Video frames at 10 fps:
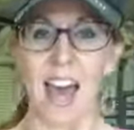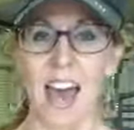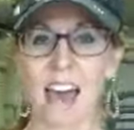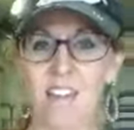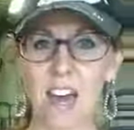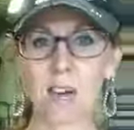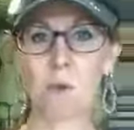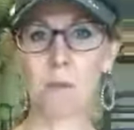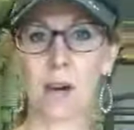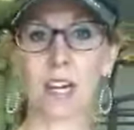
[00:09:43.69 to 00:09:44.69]
And then
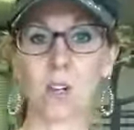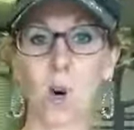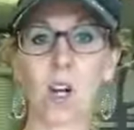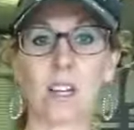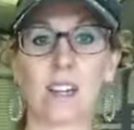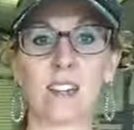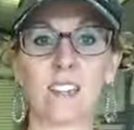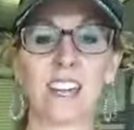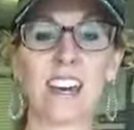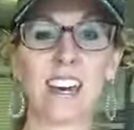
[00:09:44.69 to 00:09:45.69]
what my goal
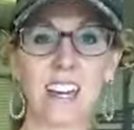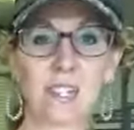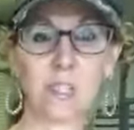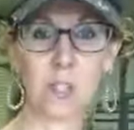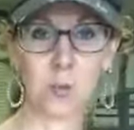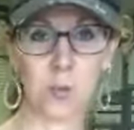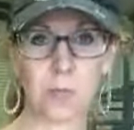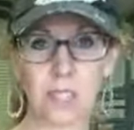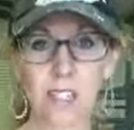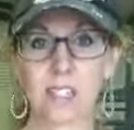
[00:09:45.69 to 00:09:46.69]
is to
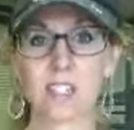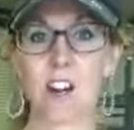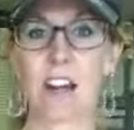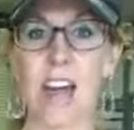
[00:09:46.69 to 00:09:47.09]
really start